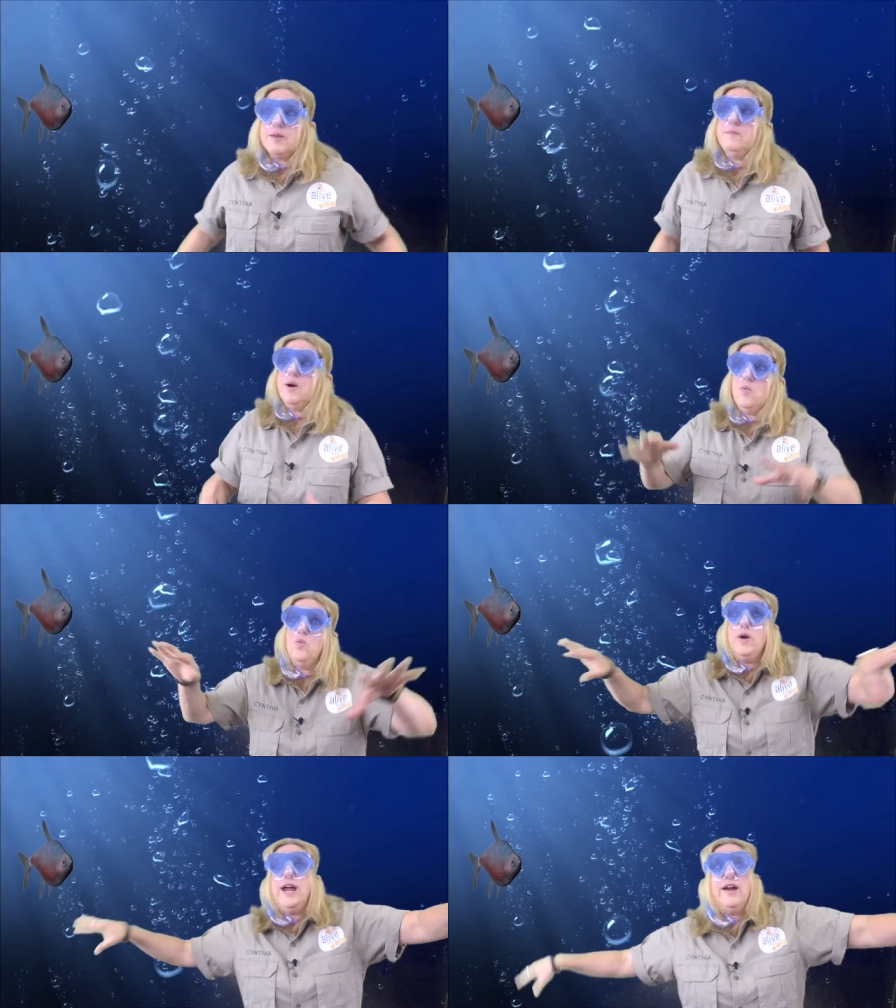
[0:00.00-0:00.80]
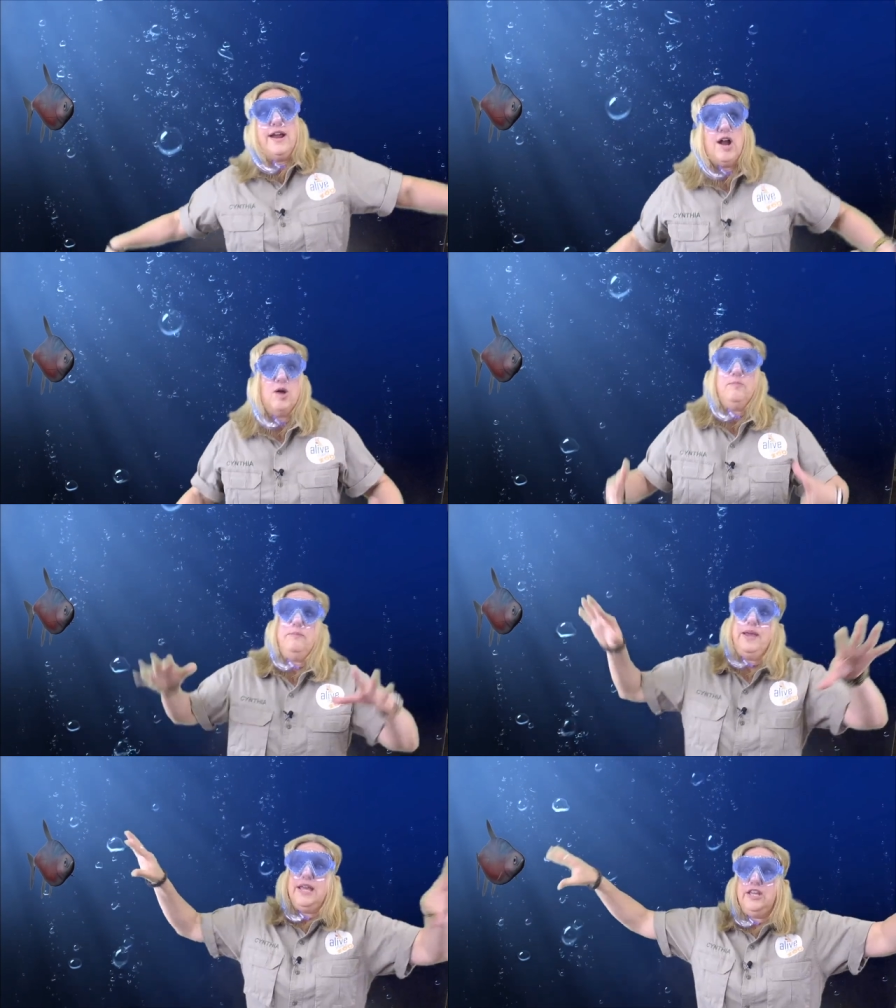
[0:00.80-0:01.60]
but we're in our
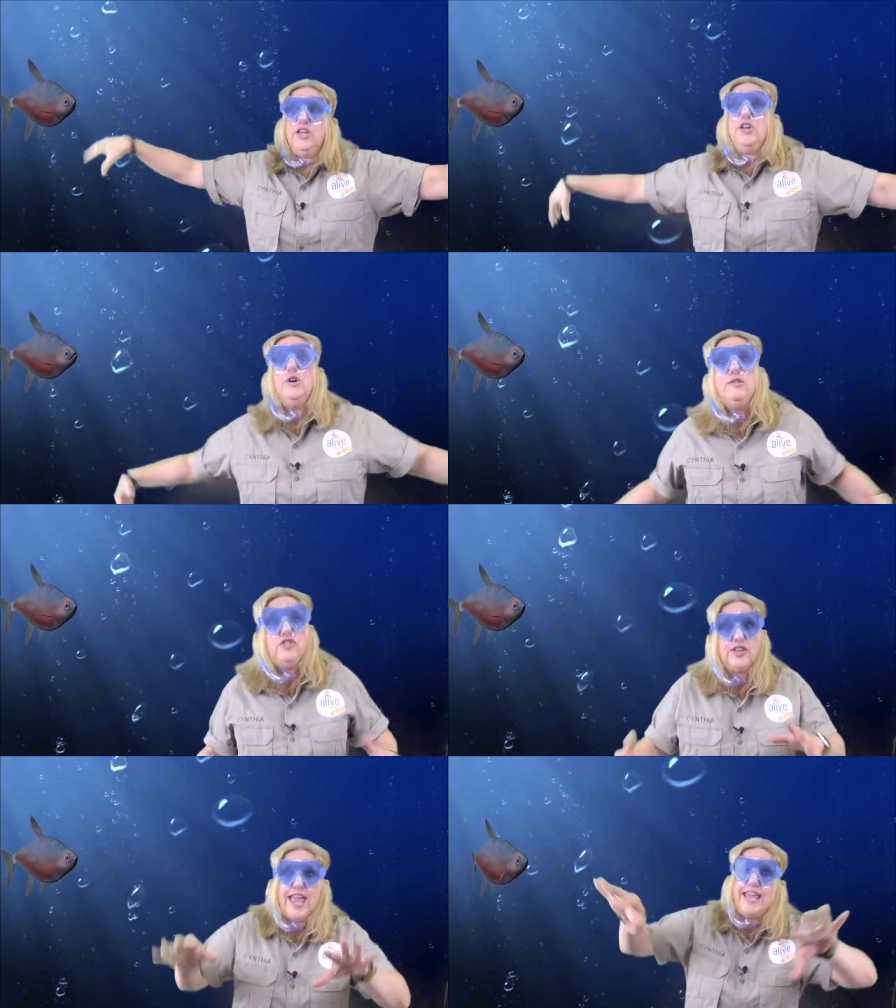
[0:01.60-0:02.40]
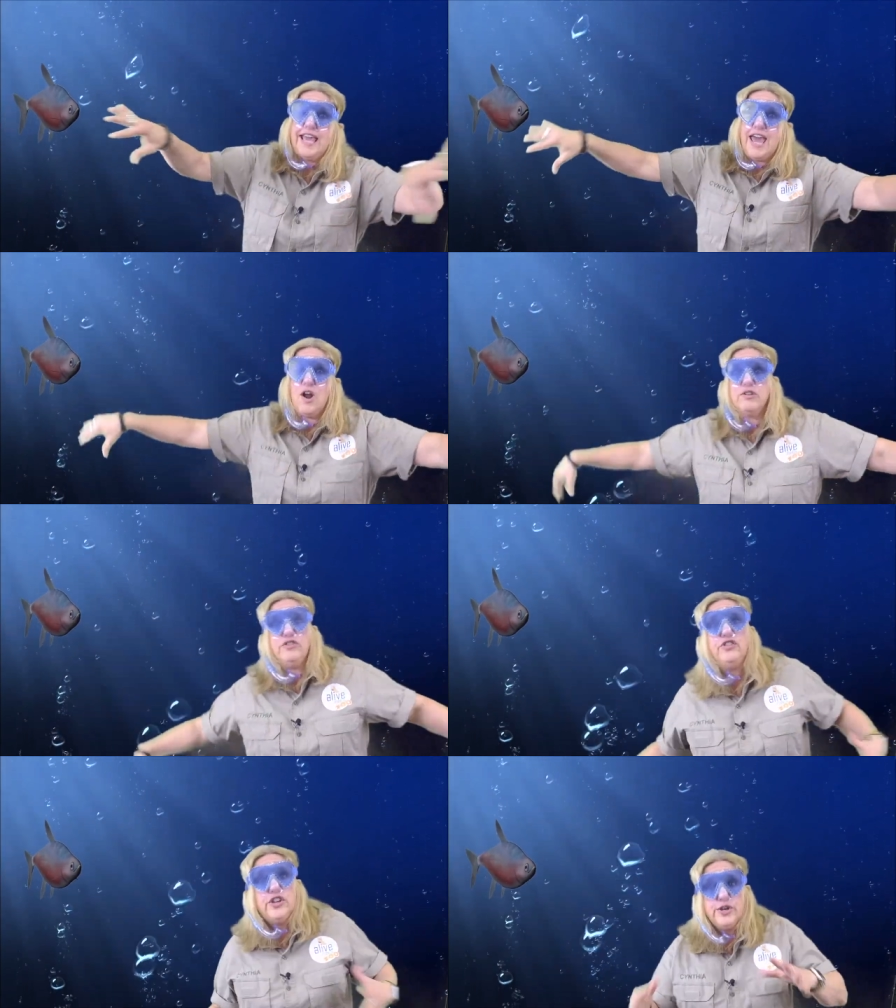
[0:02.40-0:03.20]
big, huge tank at our
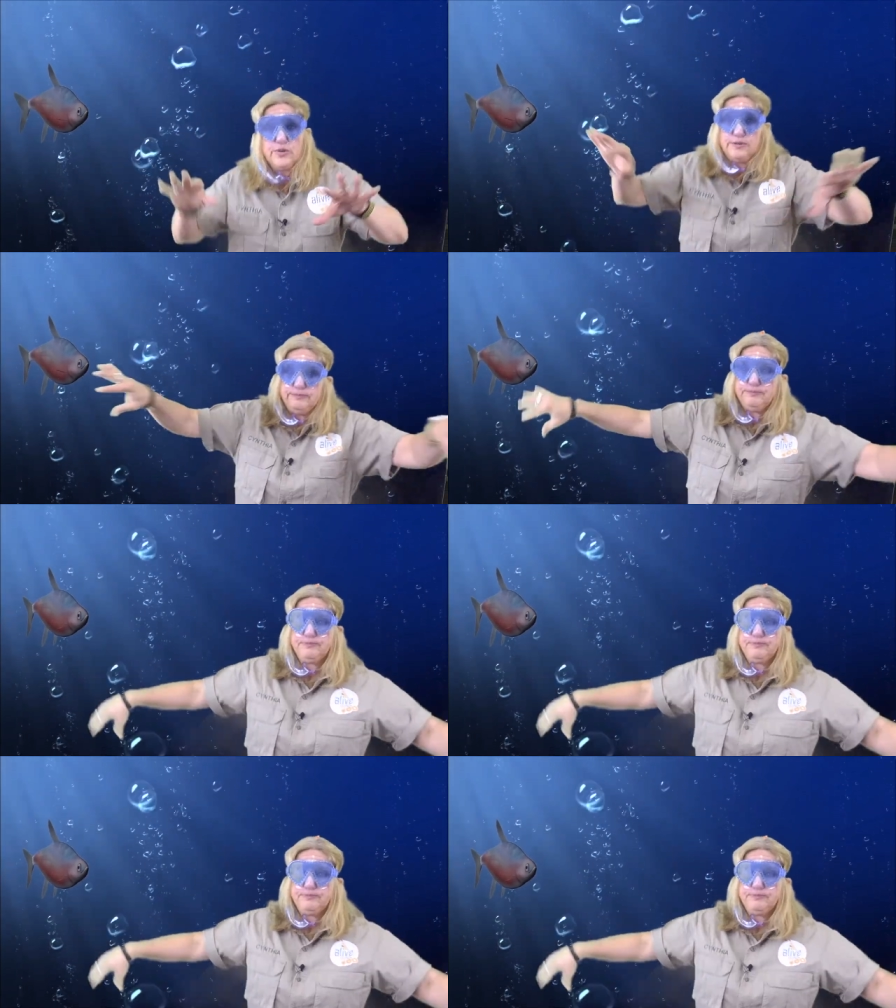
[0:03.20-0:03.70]
zoo.